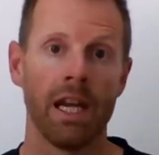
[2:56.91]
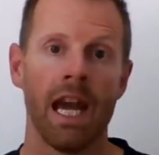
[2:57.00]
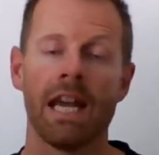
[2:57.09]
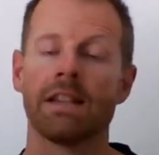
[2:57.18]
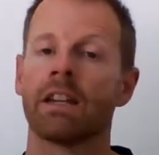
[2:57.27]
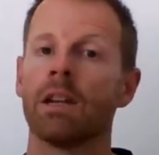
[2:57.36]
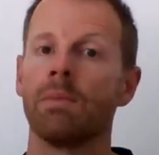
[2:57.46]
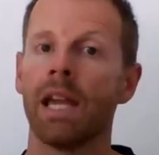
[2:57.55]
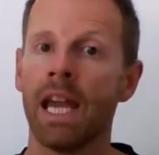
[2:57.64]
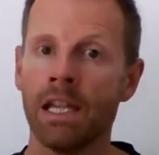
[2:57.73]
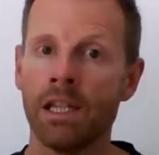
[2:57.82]
It's going to
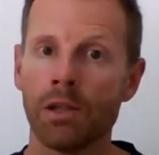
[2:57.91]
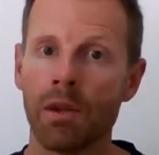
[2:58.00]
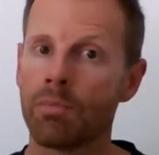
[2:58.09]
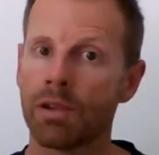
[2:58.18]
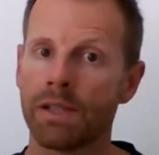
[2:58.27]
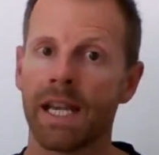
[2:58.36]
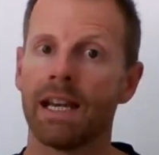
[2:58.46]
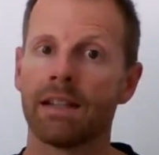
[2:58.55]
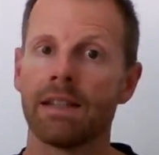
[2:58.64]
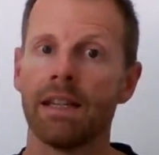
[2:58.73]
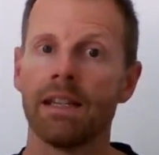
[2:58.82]
be injury
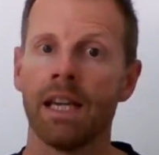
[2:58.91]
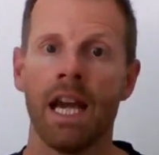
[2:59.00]
protected,